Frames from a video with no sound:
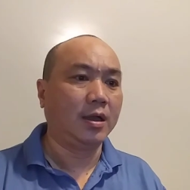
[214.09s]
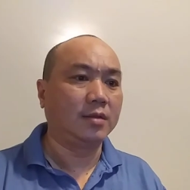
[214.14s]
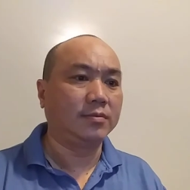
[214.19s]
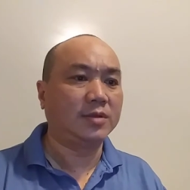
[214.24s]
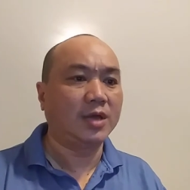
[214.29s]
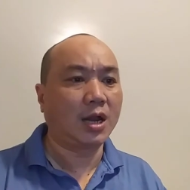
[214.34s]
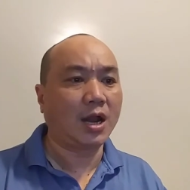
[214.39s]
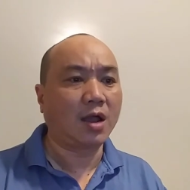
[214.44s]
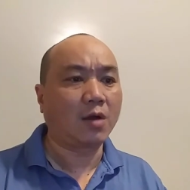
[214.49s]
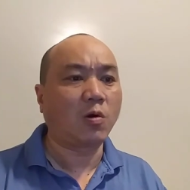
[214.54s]

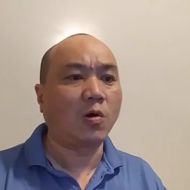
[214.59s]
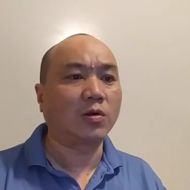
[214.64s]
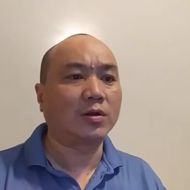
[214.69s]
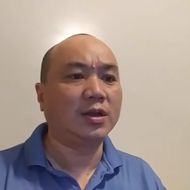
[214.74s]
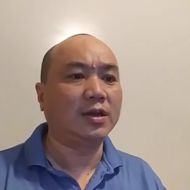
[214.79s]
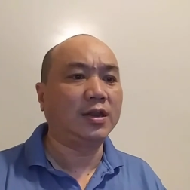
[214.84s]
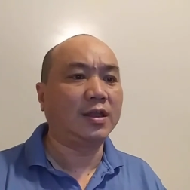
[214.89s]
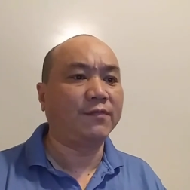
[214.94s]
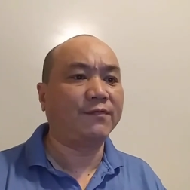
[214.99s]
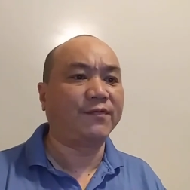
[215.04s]
There are
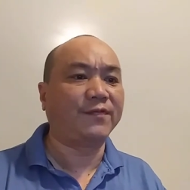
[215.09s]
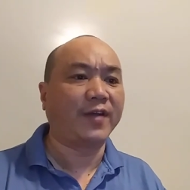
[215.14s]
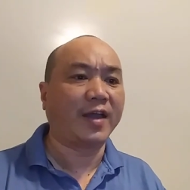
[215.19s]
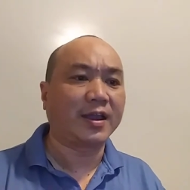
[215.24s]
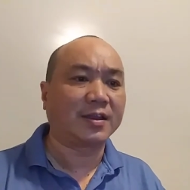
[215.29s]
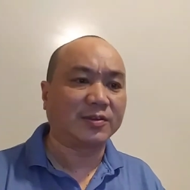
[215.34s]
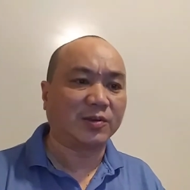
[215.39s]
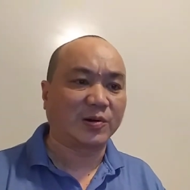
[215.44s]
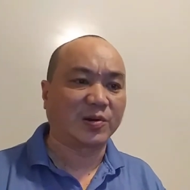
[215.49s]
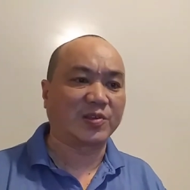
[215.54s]
cognitive
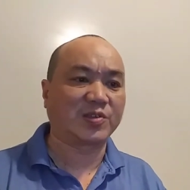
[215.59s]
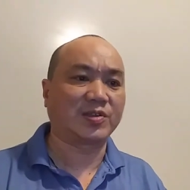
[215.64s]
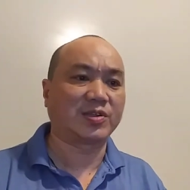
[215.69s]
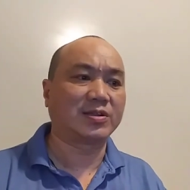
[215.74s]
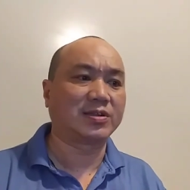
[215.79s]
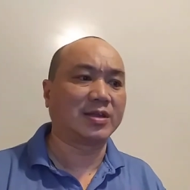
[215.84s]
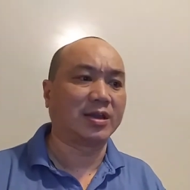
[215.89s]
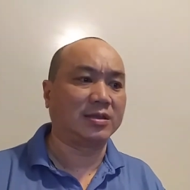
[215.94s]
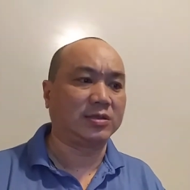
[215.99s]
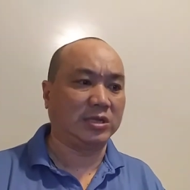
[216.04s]
factors
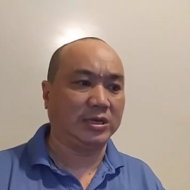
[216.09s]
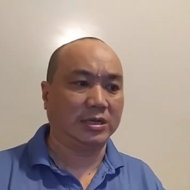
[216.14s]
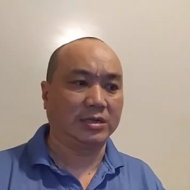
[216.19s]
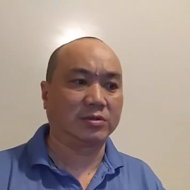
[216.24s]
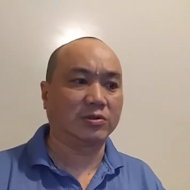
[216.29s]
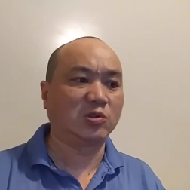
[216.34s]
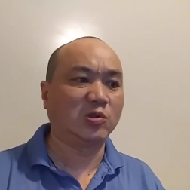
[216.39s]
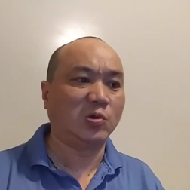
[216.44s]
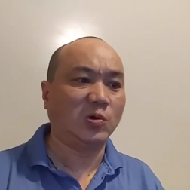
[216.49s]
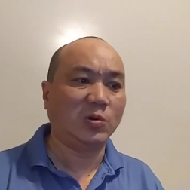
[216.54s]
such
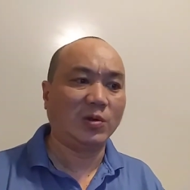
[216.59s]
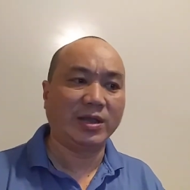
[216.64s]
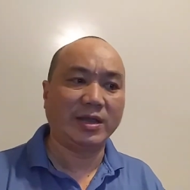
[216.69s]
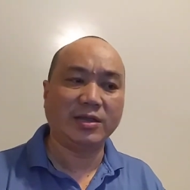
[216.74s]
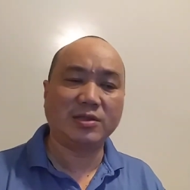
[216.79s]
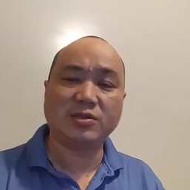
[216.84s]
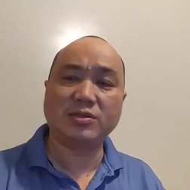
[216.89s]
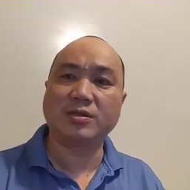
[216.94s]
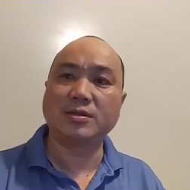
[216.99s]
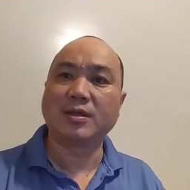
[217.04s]
as
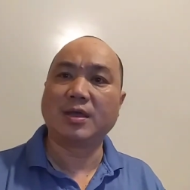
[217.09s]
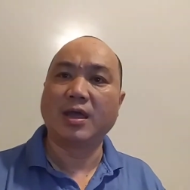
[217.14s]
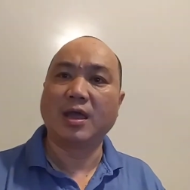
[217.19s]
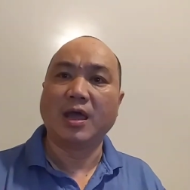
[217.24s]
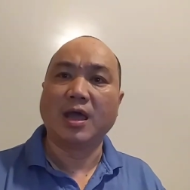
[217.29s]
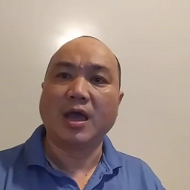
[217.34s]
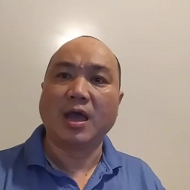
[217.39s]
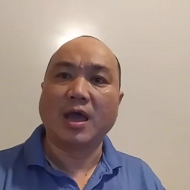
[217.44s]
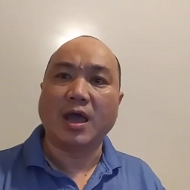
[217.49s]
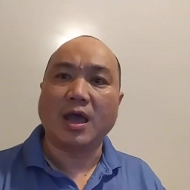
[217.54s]
knowledge,
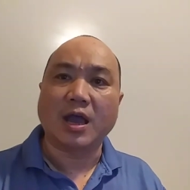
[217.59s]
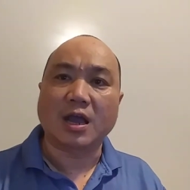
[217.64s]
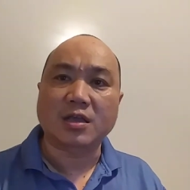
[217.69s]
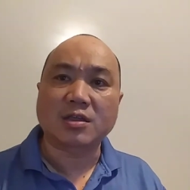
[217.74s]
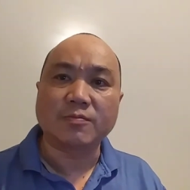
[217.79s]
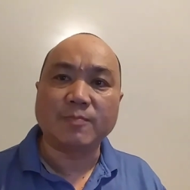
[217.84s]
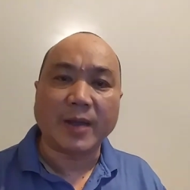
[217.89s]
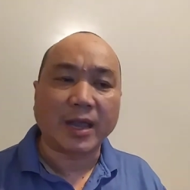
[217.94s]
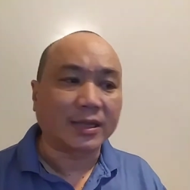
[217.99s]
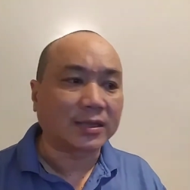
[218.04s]

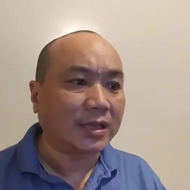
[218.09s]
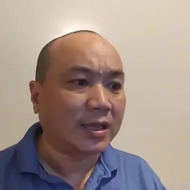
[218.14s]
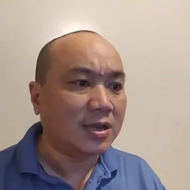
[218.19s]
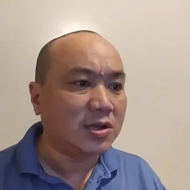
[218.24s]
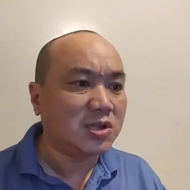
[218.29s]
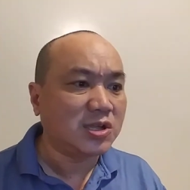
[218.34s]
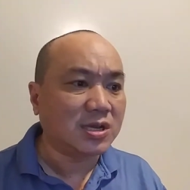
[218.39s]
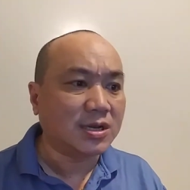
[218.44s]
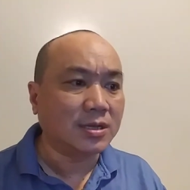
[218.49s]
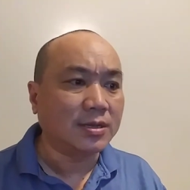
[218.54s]

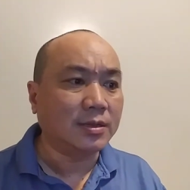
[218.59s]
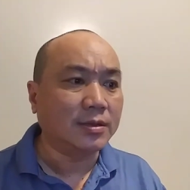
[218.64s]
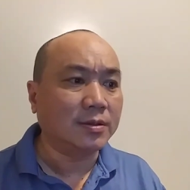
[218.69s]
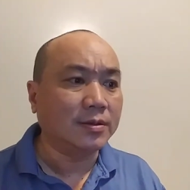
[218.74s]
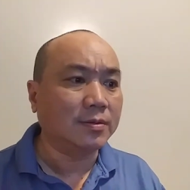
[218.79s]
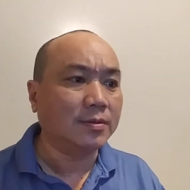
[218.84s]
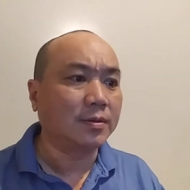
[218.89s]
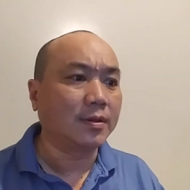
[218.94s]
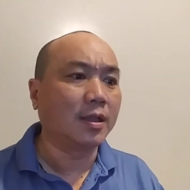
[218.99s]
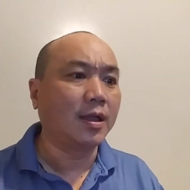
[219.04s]
expectation,
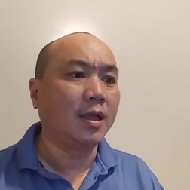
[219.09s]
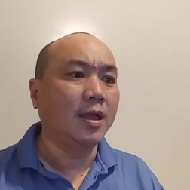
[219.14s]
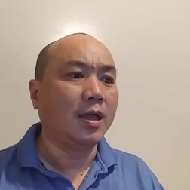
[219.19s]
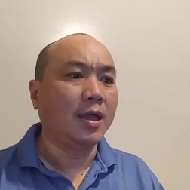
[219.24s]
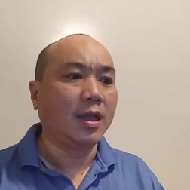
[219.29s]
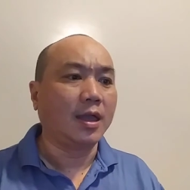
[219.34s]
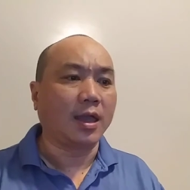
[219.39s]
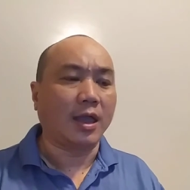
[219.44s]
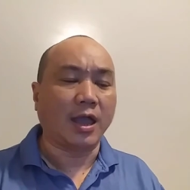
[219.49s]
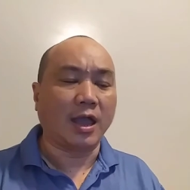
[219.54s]

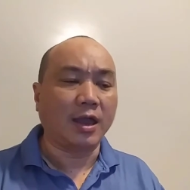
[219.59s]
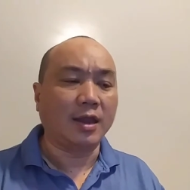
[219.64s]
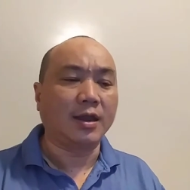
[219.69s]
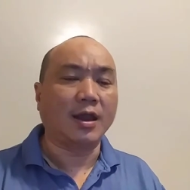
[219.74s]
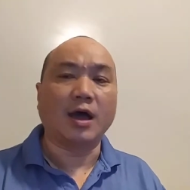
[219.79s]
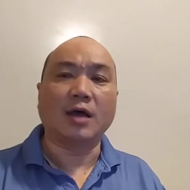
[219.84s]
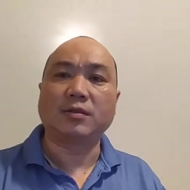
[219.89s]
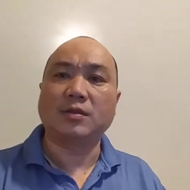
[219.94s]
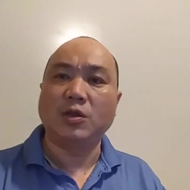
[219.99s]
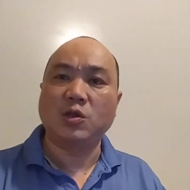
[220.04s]
and
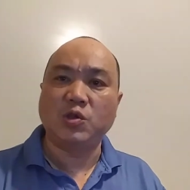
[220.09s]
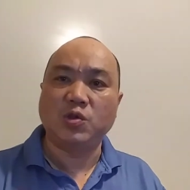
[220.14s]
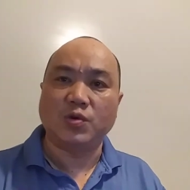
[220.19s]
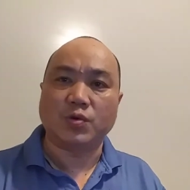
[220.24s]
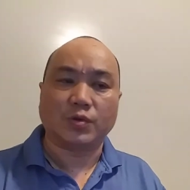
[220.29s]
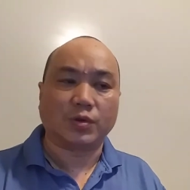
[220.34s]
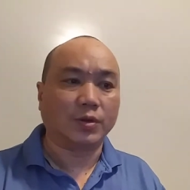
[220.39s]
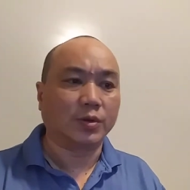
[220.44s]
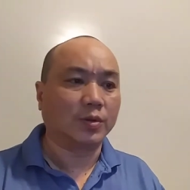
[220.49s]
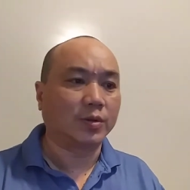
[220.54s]
attitude.